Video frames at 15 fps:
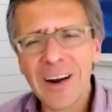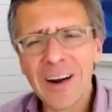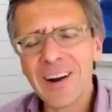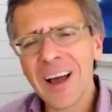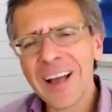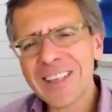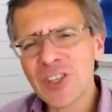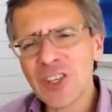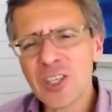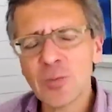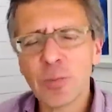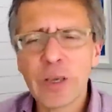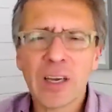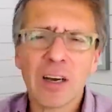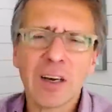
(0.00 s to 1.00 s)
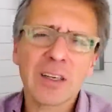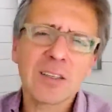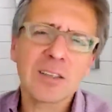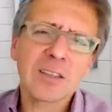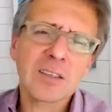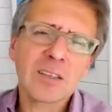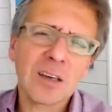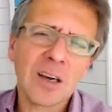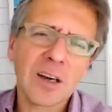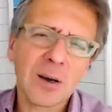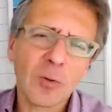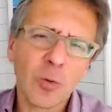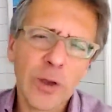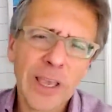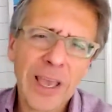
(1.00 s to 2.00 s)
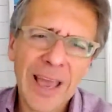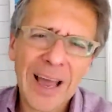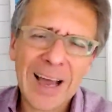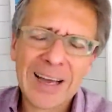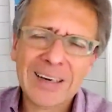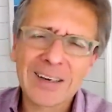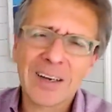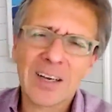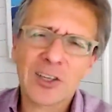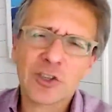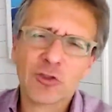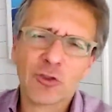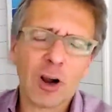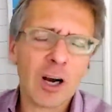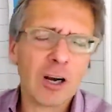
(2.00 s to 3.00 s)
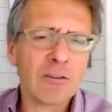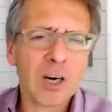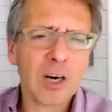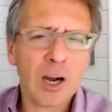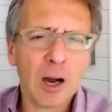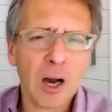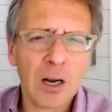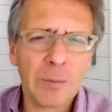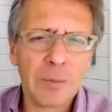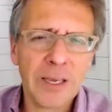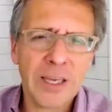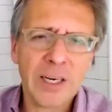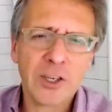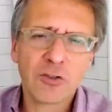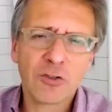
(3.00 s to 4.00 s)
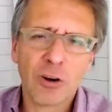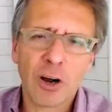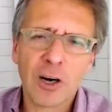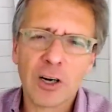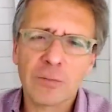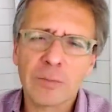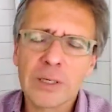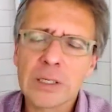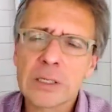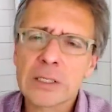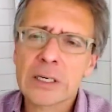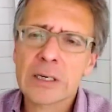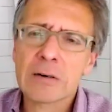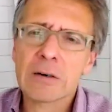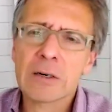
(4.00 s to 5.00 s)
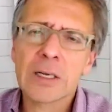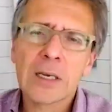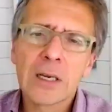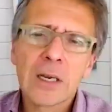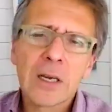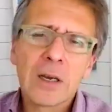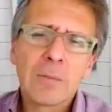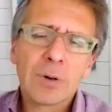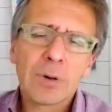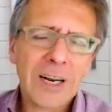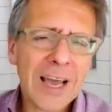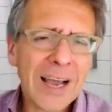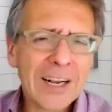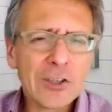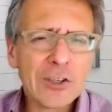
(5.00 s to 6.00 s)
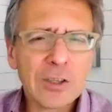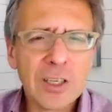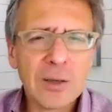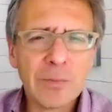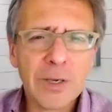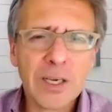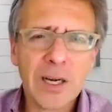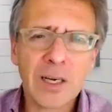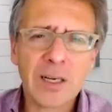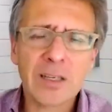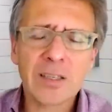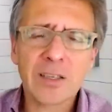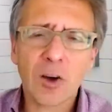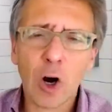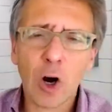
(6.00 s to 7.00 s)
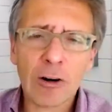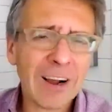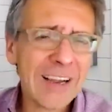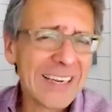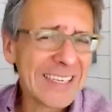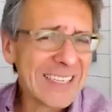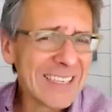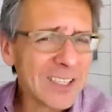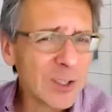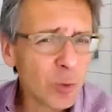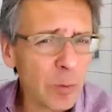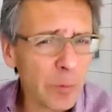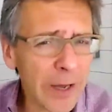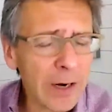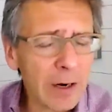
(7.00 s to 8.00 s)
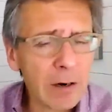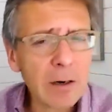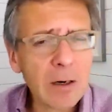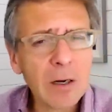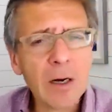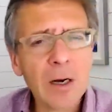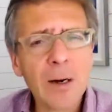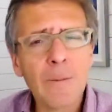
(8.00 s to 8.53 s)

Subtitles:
not just because we had a stronger economy and a stronger military, but actually because our ideas were better.